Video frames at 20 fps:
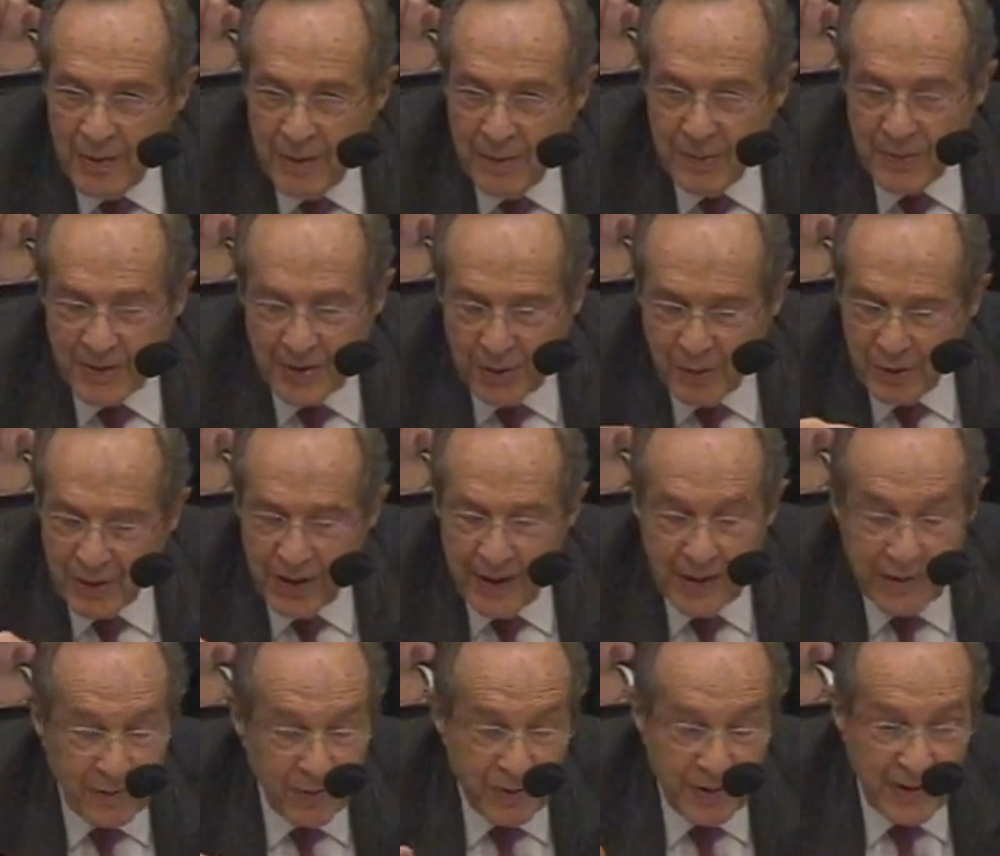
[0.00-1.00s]
But I look
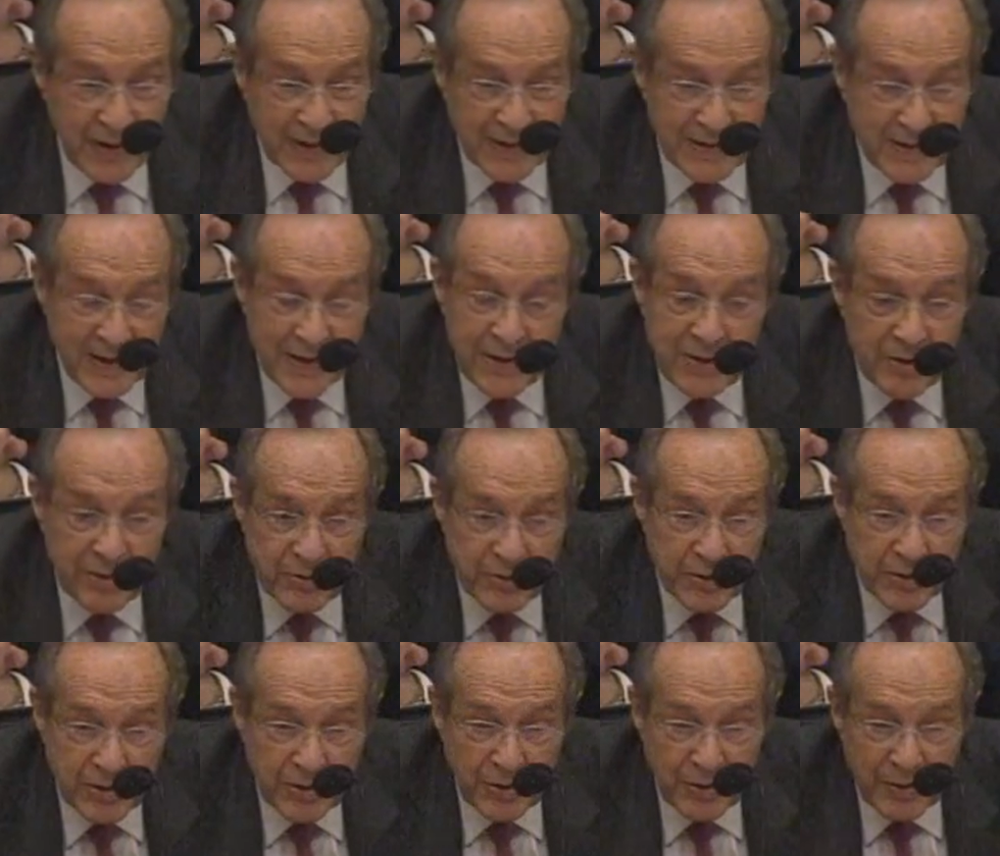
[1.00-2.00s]
ahead and for the next 10 years or
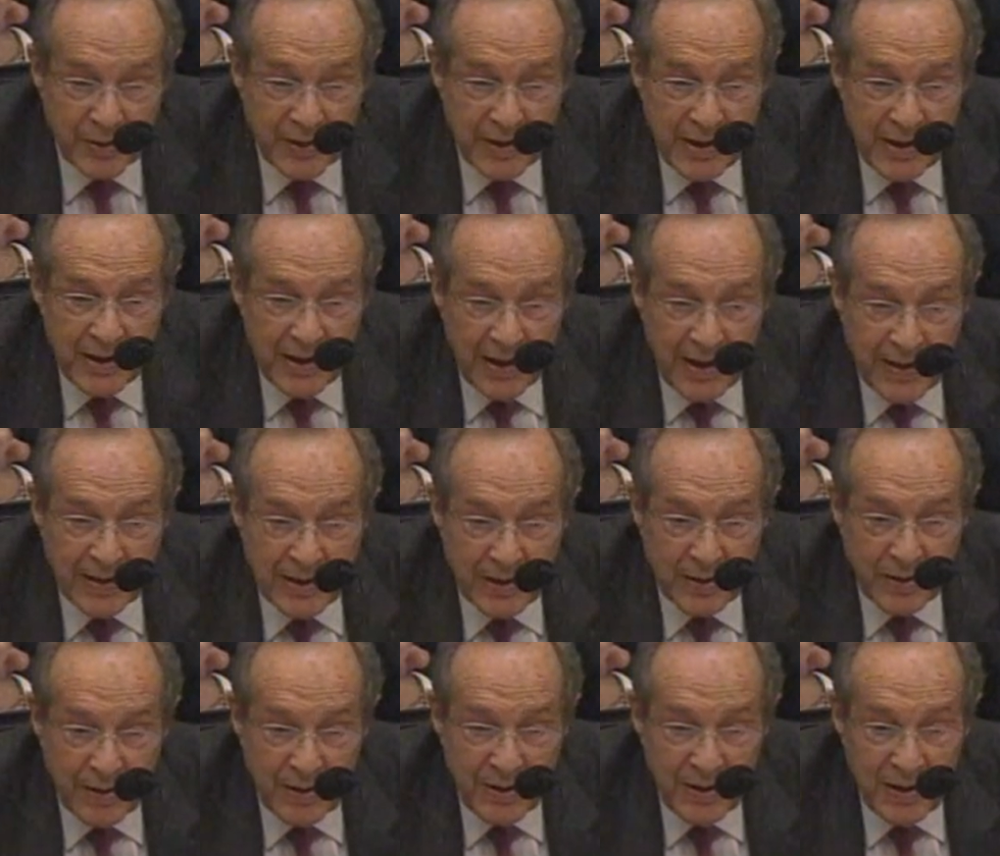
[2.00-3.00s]
so, I
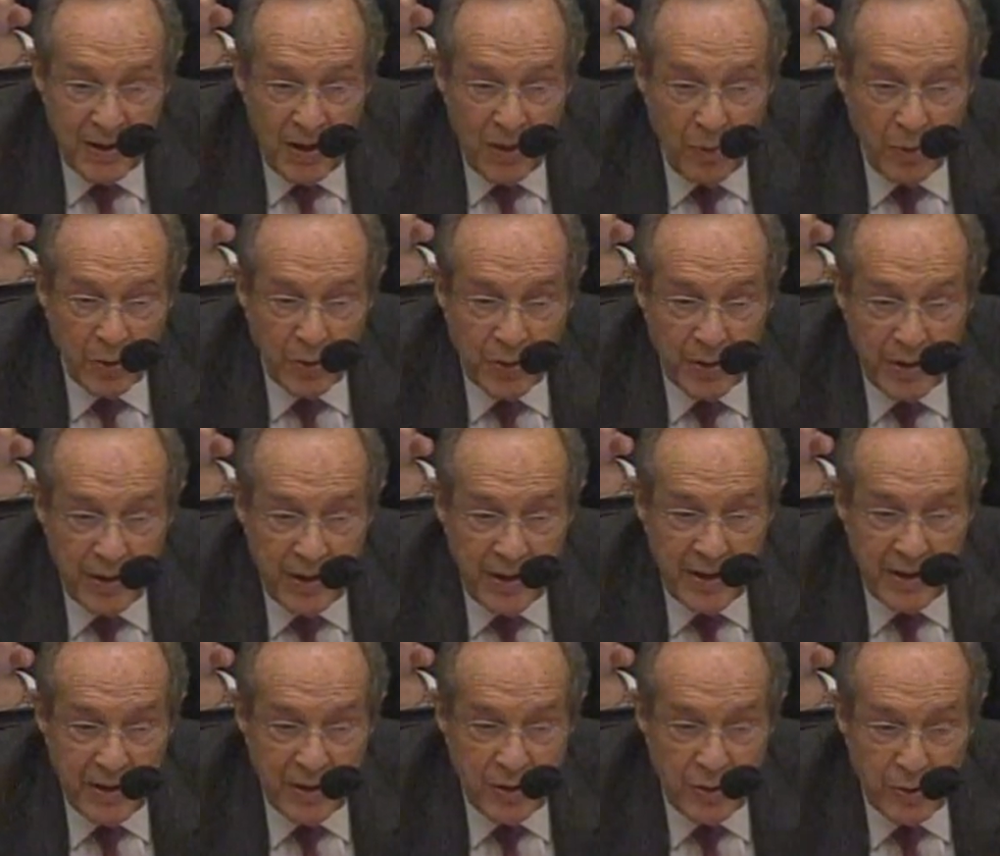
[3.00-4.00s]
think the
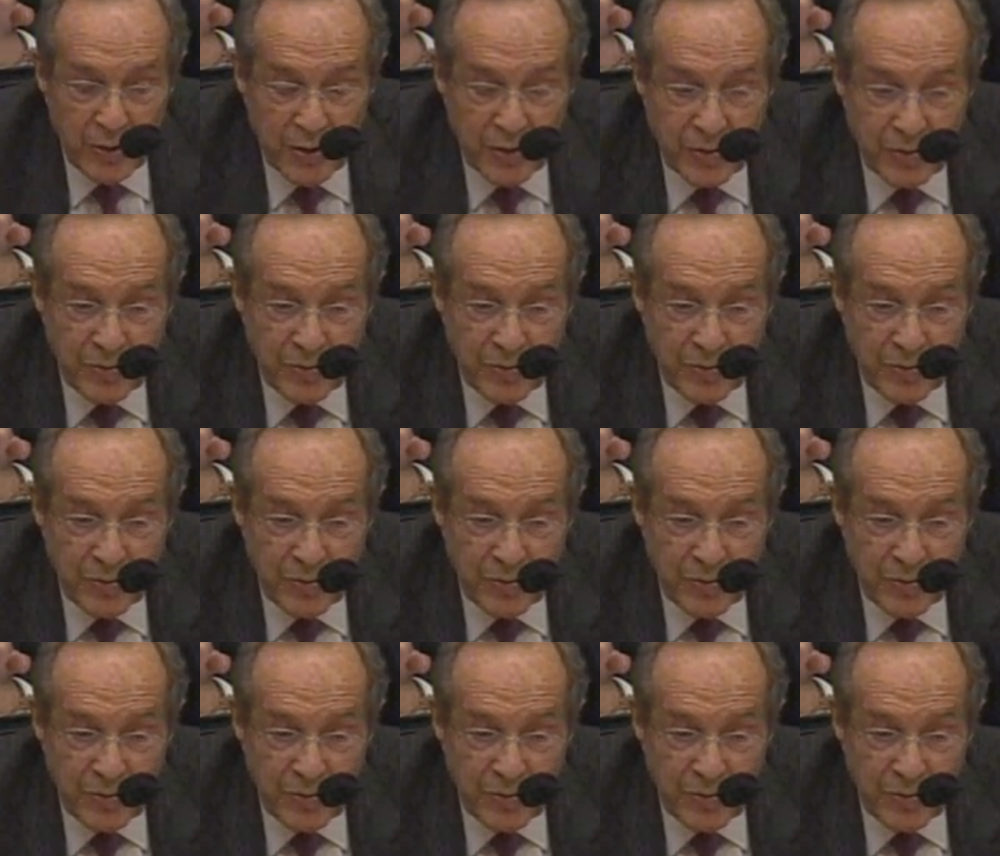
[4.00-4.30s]
U.S.